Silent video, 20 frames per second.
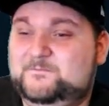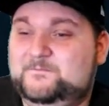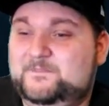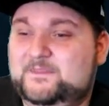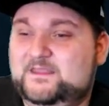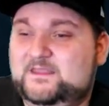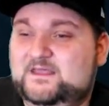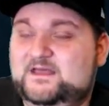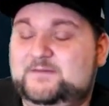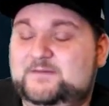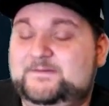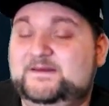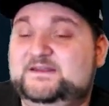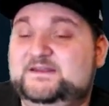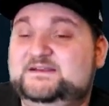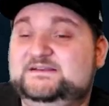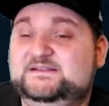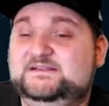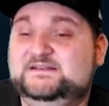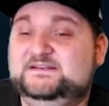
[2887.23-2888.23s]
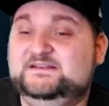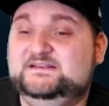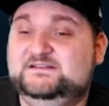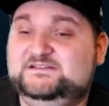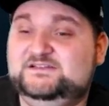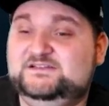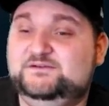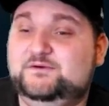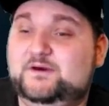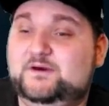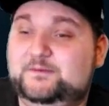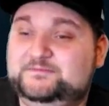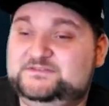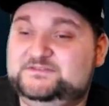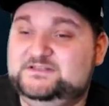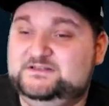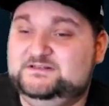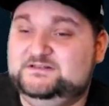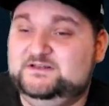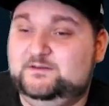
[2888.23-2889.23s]
I might have needed a 2-up
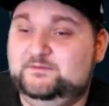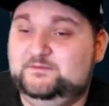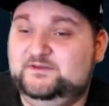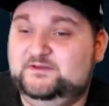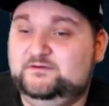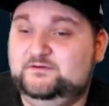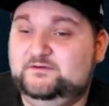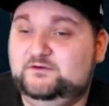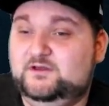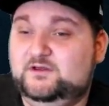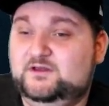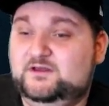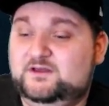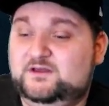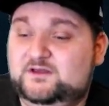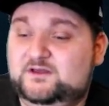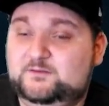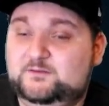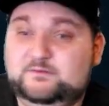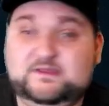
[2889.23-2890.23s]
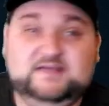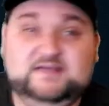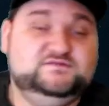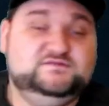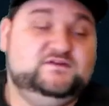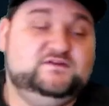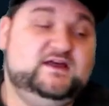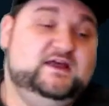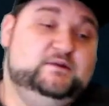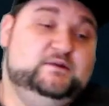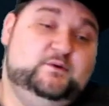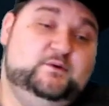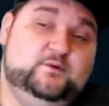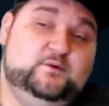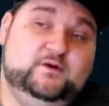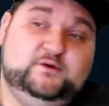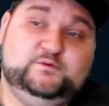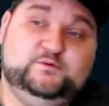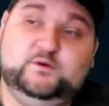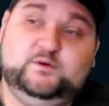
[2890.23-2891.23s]
GW. That's fine. We
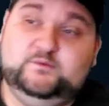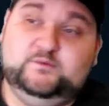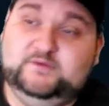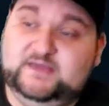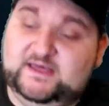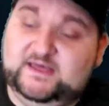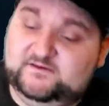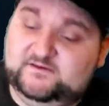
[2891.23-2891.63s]
work with what we have.